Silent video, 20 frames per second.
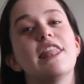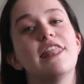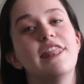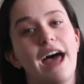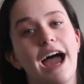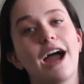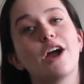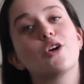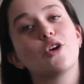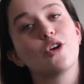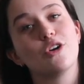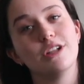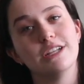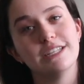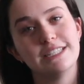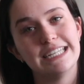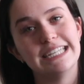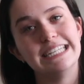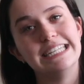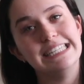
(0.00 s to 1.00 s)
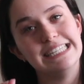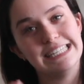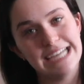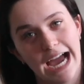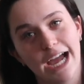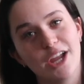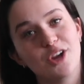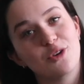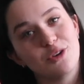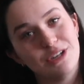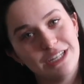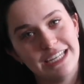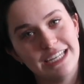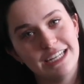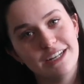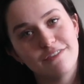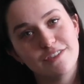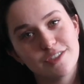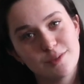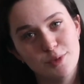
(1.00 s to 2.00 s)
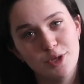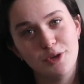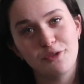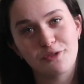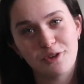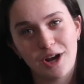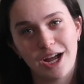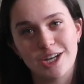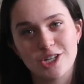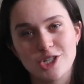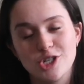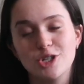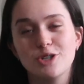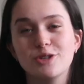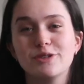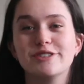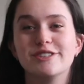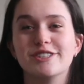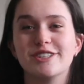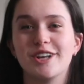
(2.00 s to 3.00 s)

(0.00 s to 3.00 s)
that girl is in dire need of some new frat shoes.